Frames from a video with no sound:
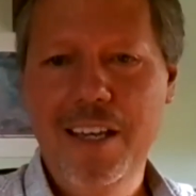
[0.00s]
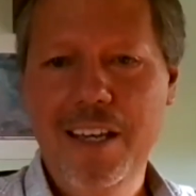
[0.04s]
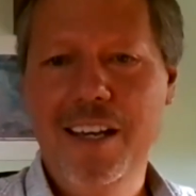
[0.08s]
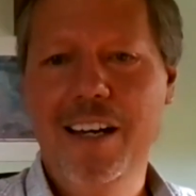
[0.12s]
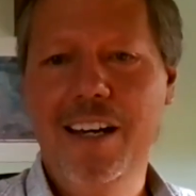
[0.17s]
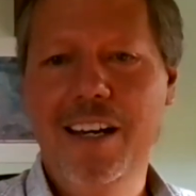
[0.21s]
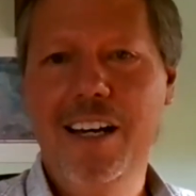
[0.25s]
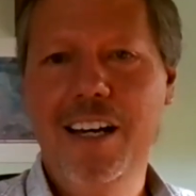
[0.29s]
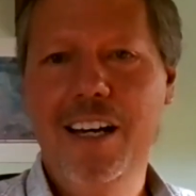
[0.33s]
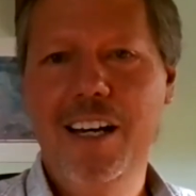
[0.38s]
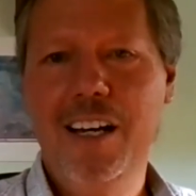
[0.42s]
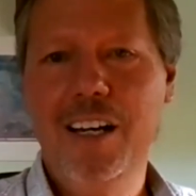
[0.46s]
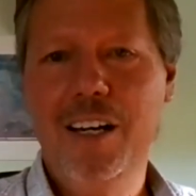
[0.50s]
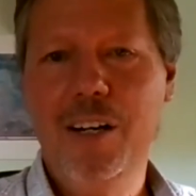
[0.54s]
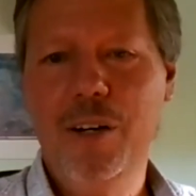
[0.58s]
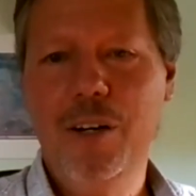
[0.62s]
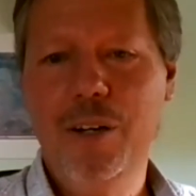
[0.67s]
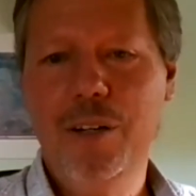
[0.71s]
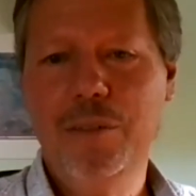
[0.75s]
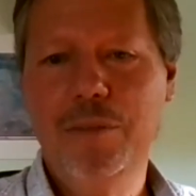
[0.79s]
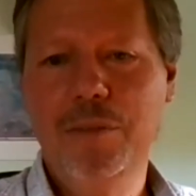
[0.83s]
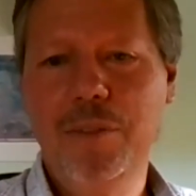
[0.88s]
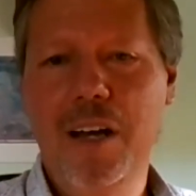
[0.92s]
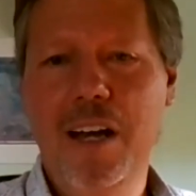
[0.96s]

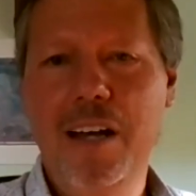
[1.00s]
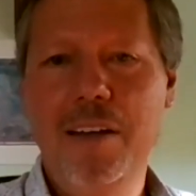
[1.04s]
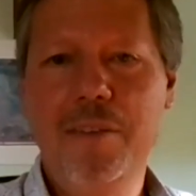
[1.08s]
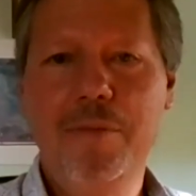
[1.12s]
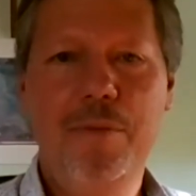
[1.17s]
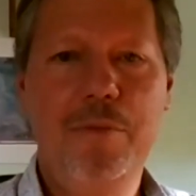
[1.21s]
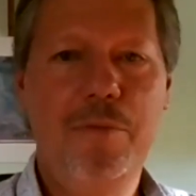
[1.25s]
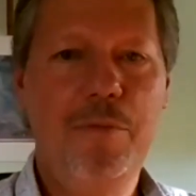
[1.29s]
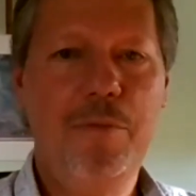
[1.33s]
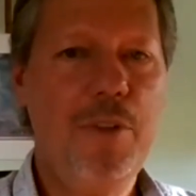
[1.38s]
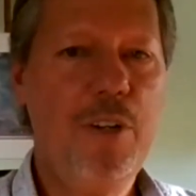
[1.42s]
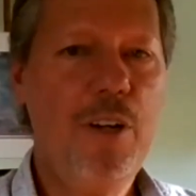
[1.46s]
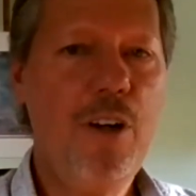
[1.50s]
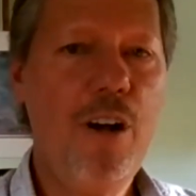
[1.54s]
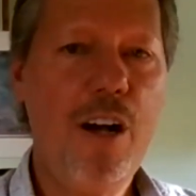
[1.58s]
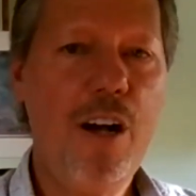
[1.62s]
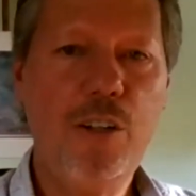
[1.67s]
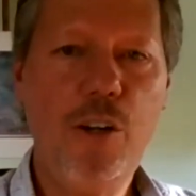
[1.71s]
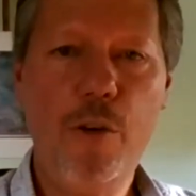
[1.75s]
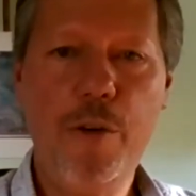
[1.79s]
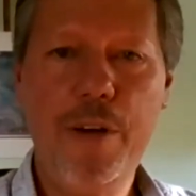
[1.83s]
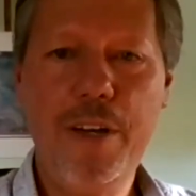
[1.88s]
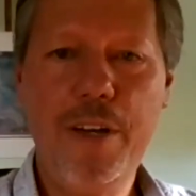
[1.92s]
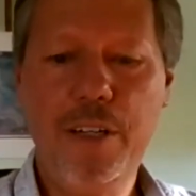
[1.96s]
Uh, I recall
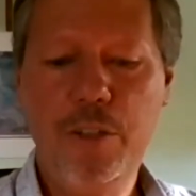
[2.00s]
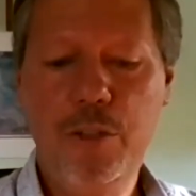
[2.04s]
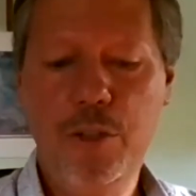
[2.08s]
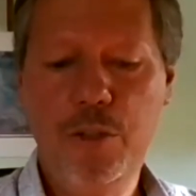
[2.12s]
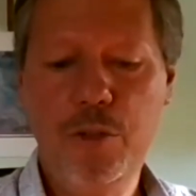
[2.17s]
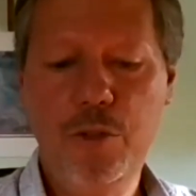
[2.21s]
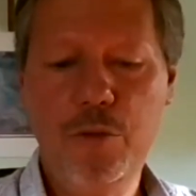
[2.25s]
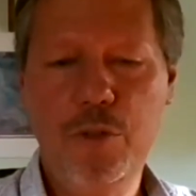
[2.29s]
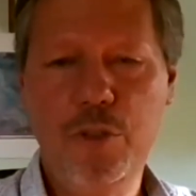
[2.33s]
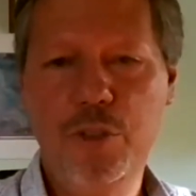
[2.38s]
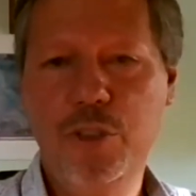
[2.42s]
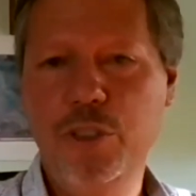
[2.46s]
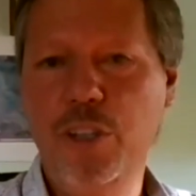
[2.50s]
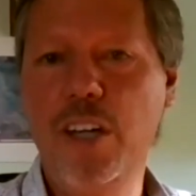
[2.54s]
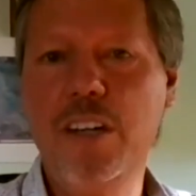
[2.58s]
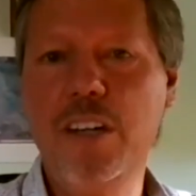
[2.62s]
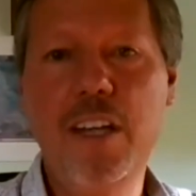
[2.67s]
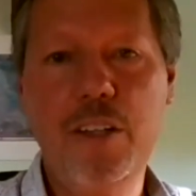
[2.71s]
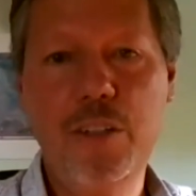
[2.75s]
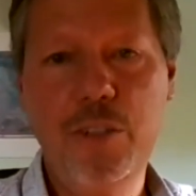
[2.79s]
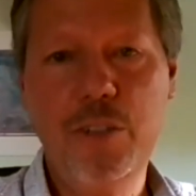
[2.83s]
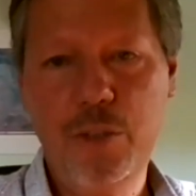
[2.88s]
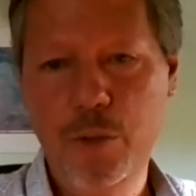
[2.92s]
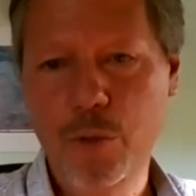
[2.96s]
going to a
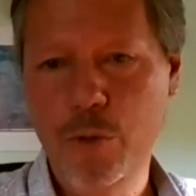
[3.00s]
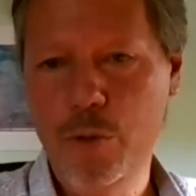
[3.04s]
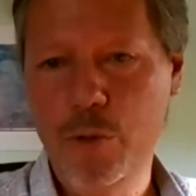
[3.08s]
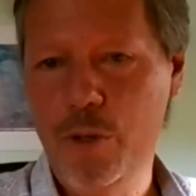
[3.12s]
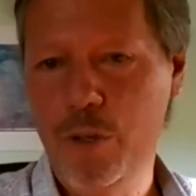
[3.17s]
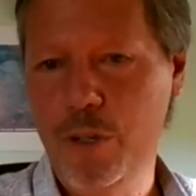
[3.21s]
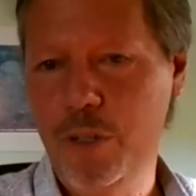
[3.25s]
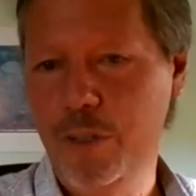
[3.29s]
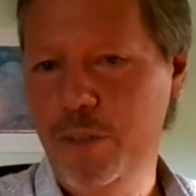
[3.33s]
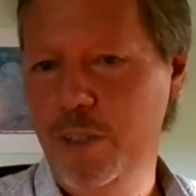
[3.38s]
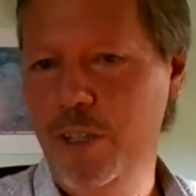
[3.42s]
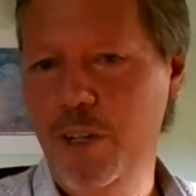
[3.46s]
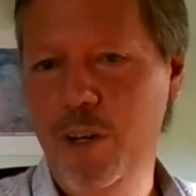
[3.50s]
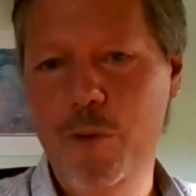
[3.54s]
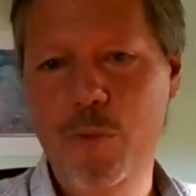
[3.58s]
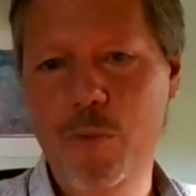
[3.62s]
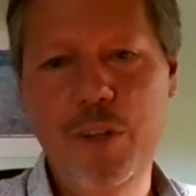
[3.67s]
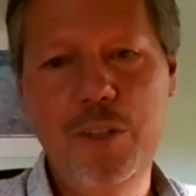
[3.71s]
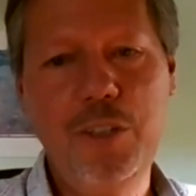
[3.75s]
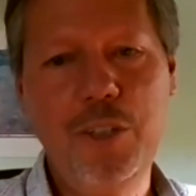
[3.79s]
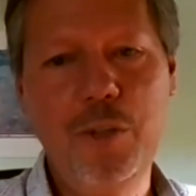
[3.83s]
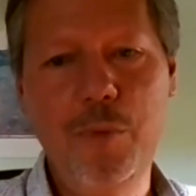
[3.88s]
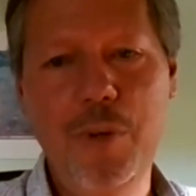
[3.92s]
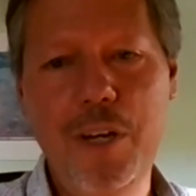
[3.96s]
Sunday school. You know,
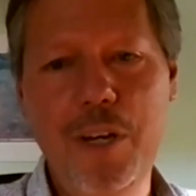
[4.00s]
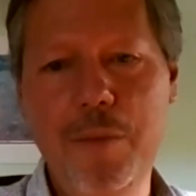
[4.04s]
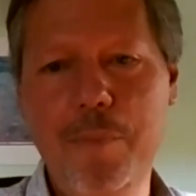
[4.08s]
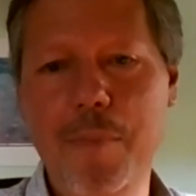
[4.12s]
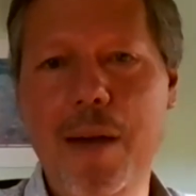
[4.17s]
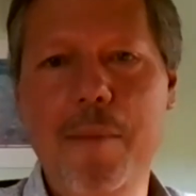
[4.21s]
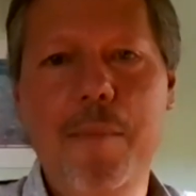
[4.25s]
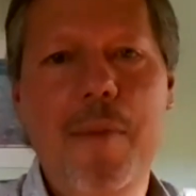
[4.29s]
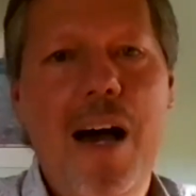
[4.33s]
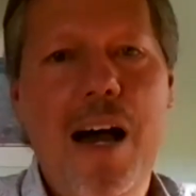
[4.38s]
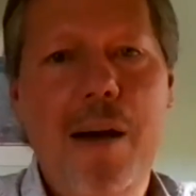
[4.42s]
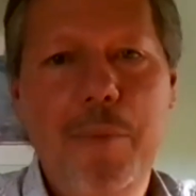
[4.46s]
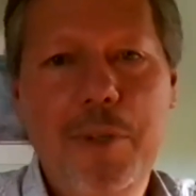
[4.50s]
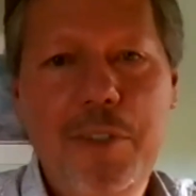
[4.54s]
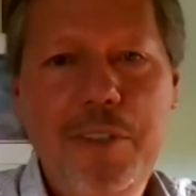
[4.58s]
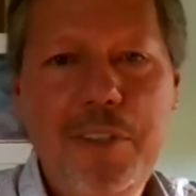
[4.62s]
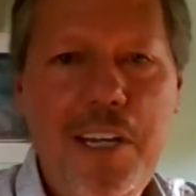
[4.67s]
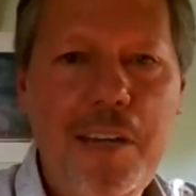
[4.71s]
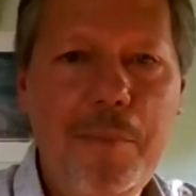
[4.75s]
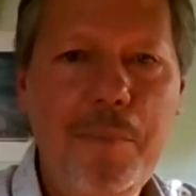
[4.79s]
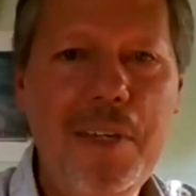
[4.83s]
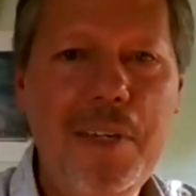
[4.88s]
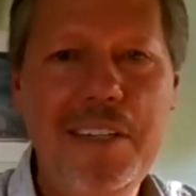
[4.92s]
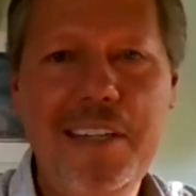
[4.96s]
once a week, my mom would
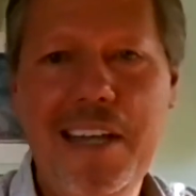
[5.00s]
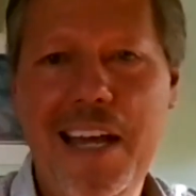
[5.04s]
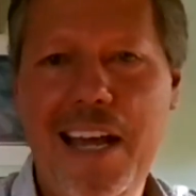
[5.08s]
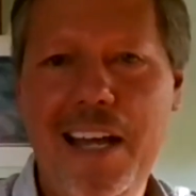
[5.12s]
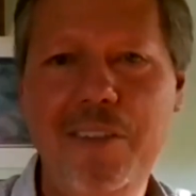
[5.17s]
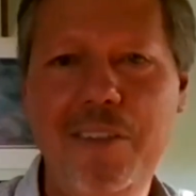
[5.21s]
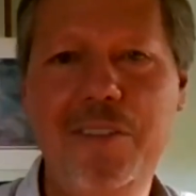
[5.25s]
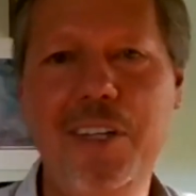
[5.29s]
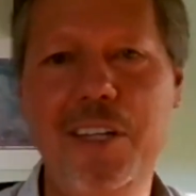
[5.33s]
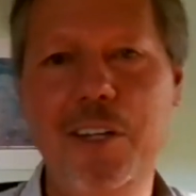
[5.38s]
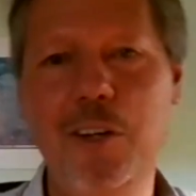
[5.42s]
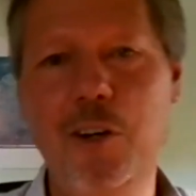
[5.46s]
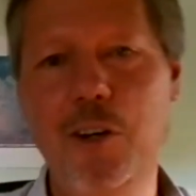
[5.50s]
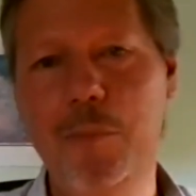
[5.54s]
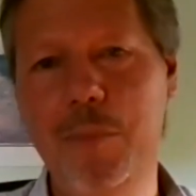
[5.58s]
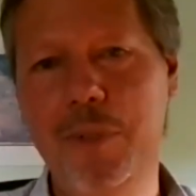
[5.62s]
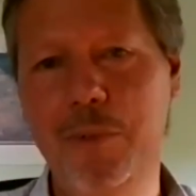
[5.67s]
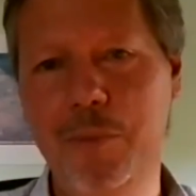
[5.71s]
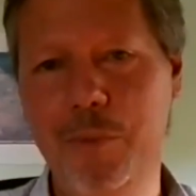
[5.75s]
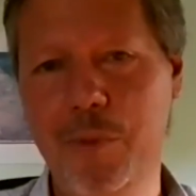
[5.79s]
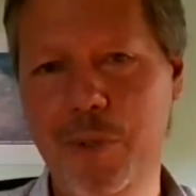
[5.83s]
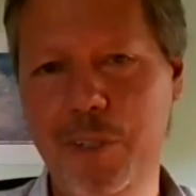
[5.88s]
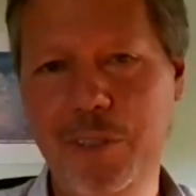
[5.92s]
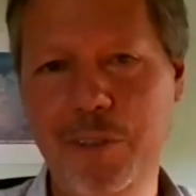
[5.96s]
take me. Dad stayed home
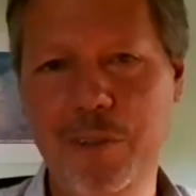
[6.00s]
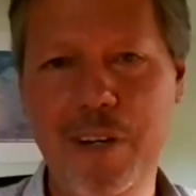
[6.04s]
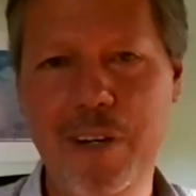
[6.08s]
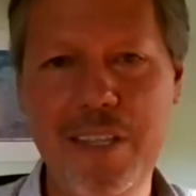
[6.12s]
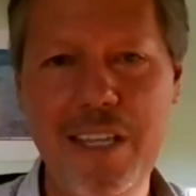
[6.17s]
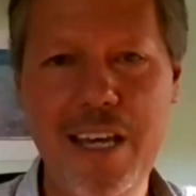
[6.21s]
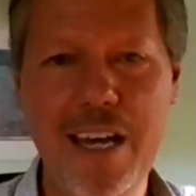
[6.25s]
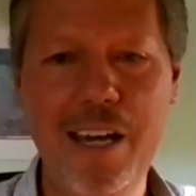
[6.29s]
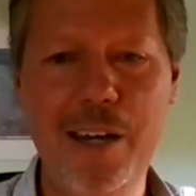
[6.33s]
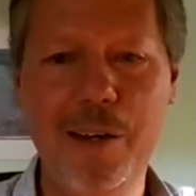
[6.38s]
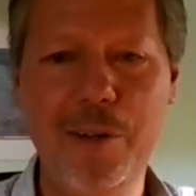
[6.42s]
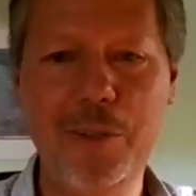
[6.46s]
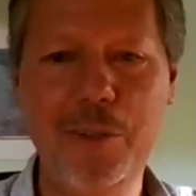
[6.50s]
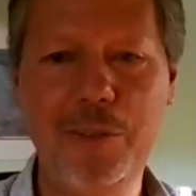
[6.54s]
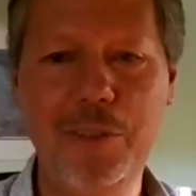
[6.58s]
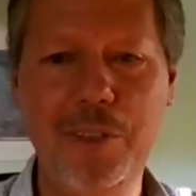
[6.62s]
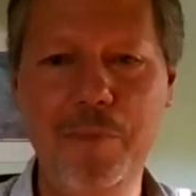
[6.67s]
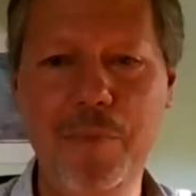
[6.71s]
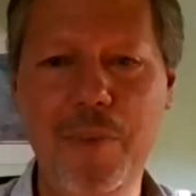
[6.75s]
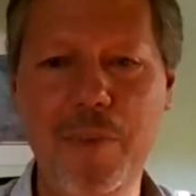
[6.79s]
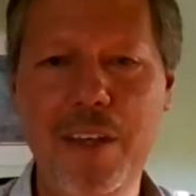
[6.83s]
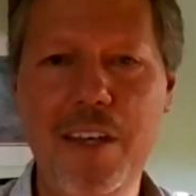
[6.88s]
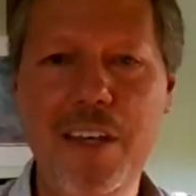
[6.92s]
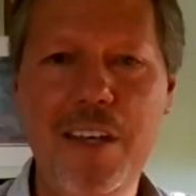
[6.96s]
and worked around the house,
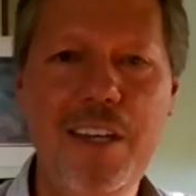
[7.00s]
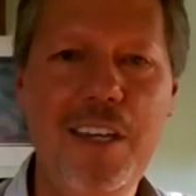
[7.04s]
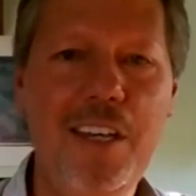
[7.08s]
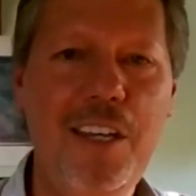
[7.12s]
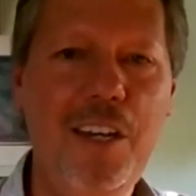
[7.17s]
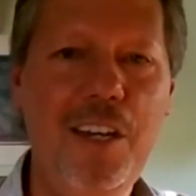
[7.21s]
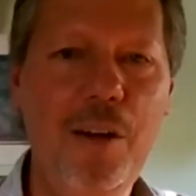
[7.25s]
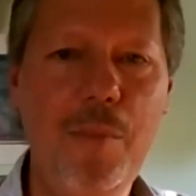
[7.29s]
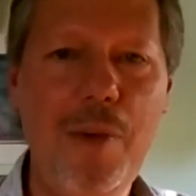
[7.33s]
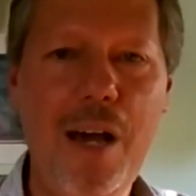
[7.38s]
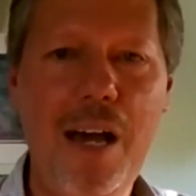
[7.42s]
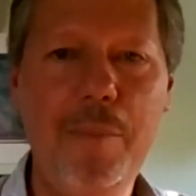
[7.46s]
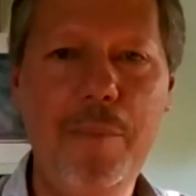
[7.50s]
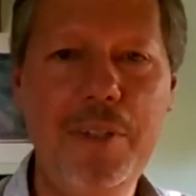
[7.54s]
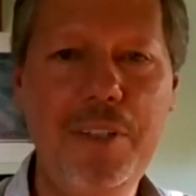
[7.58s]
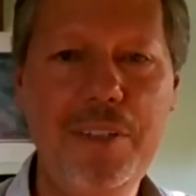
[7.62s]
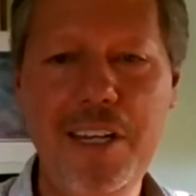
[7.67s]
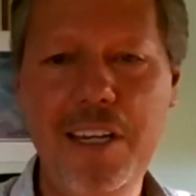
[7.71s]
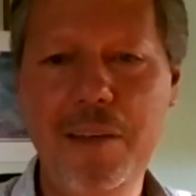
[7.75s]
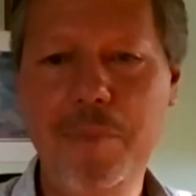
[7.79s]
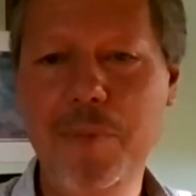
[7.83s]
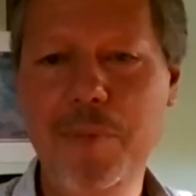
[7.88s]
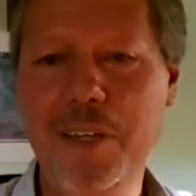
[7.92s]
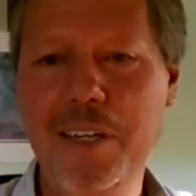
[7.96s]
and you know, mom would
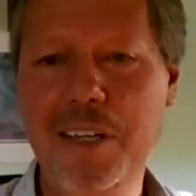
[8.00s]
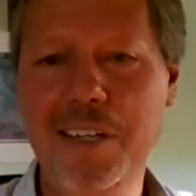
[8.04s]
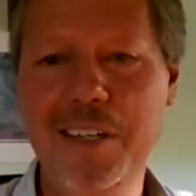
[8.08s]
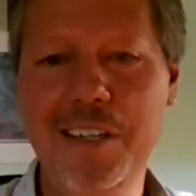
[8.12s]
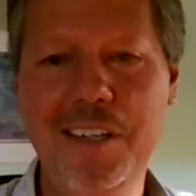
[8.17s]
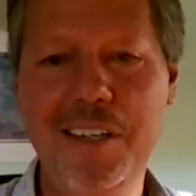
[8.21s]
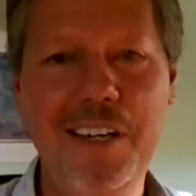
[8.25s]
take me.